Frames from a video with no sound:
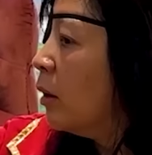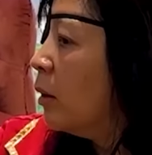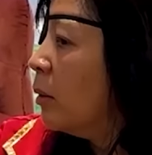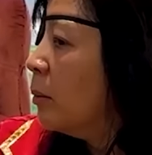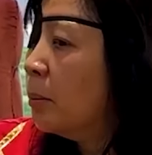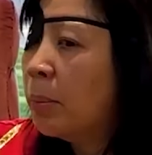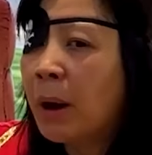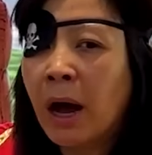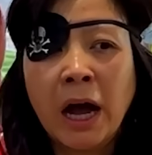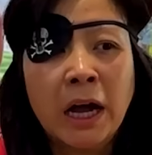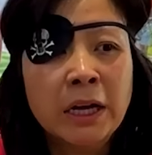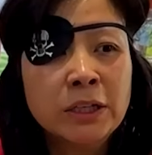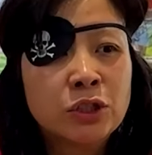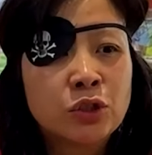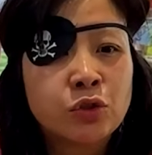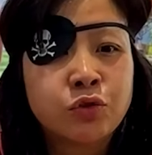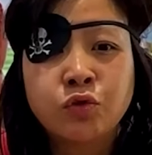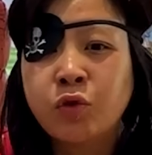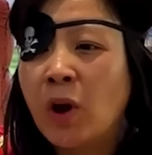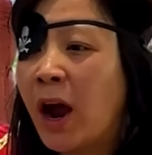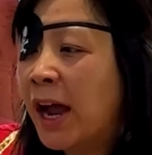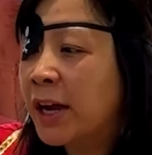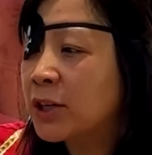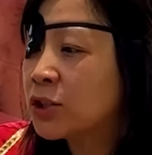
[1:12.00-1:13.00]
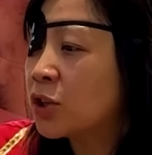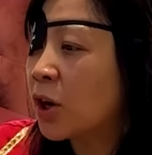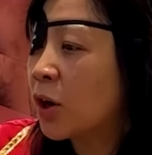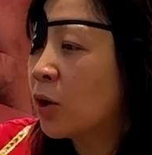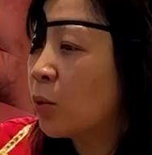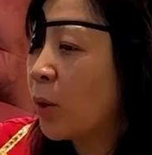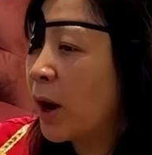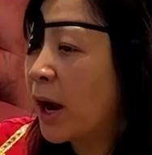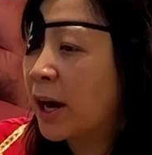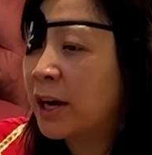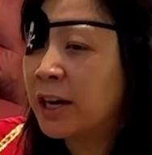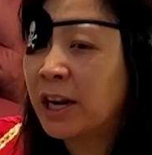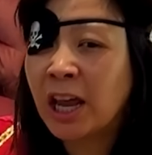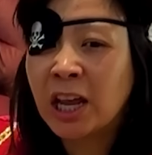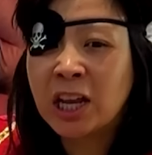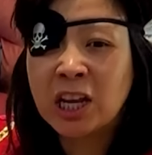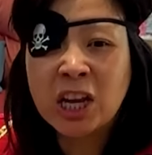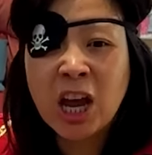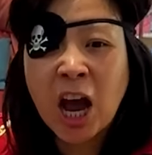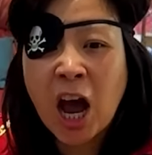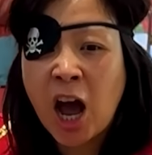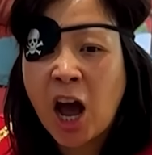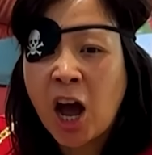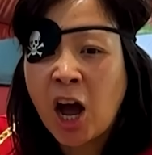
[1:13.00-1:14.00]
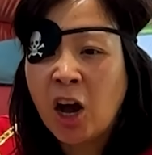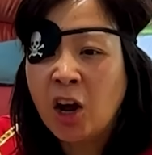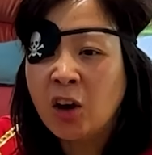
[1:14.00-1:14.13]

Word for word: My treasure, where'd it go?